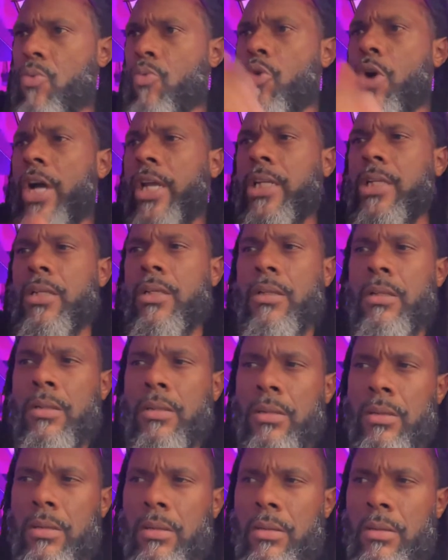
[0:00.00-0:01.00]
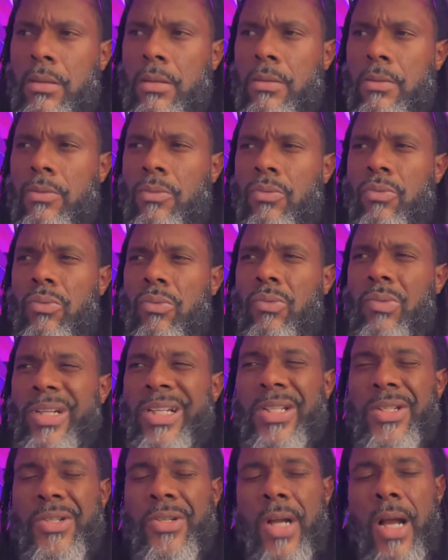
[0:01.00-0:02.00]
what
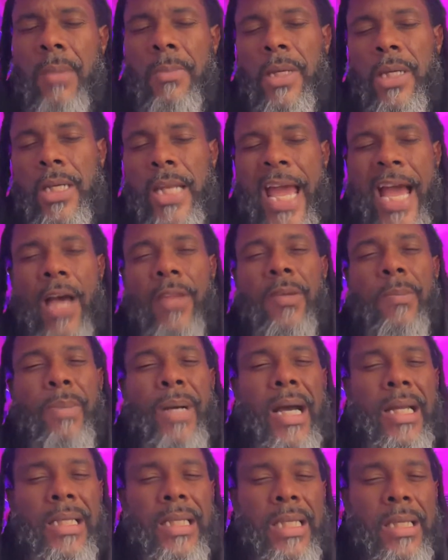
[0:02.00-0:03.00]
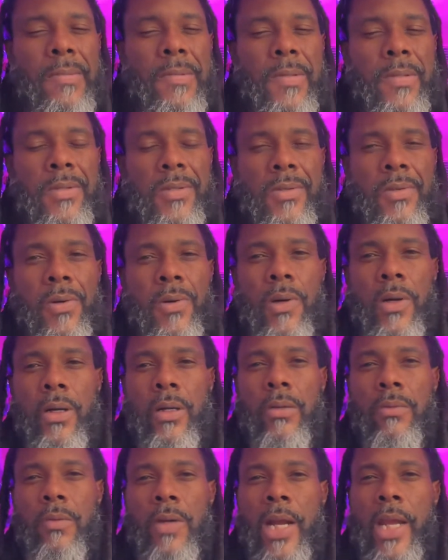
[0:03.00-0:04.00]
is trauma and how the body keeps the
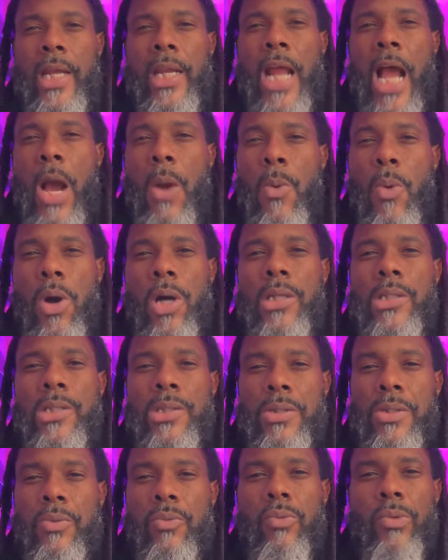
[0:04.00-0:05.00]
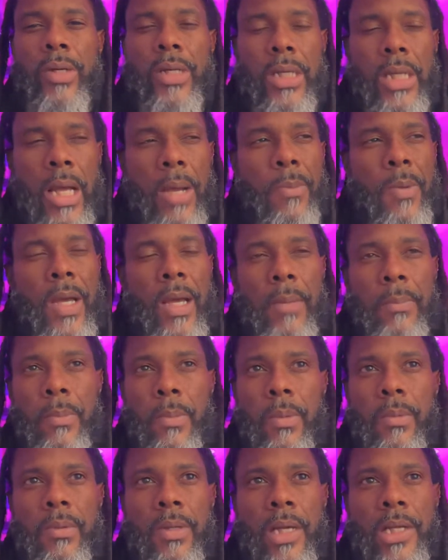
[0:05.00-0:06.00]
score. Right? I want you to
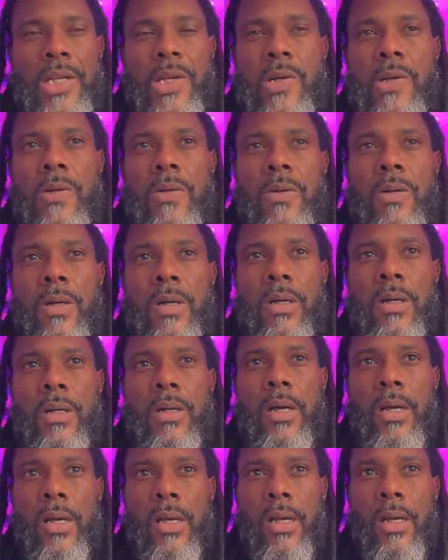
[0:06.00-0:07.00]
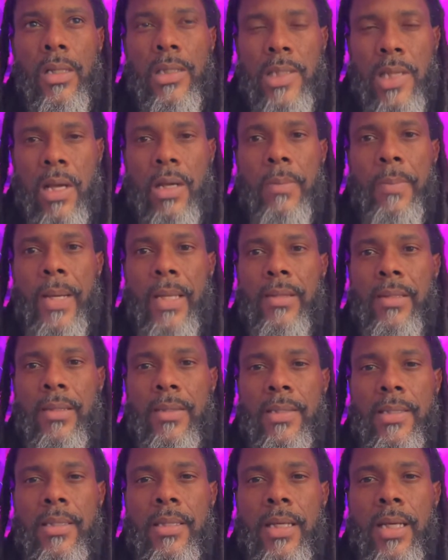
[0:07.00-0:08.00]
I know I talk about
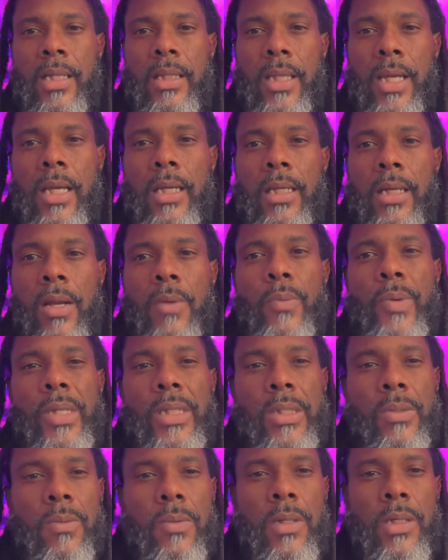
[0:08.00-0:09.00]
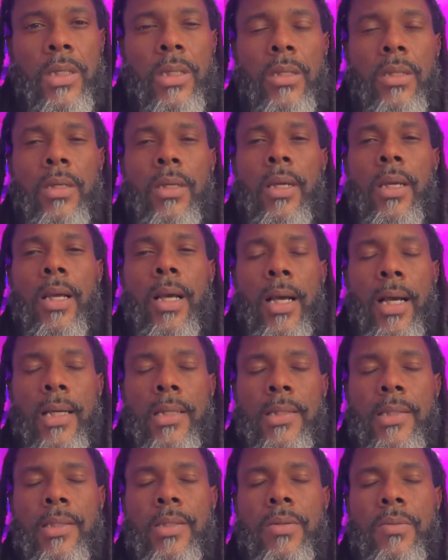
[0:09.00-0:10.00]
this, I think, a lot. I really want
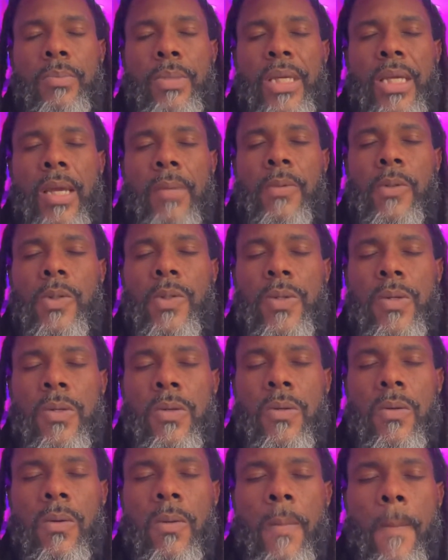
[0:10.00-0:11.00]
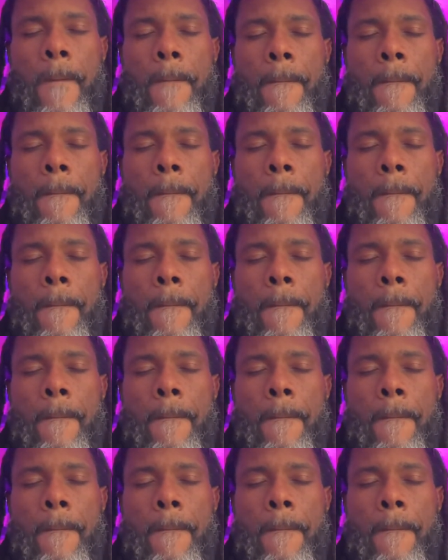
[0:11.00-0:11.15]
us to be able to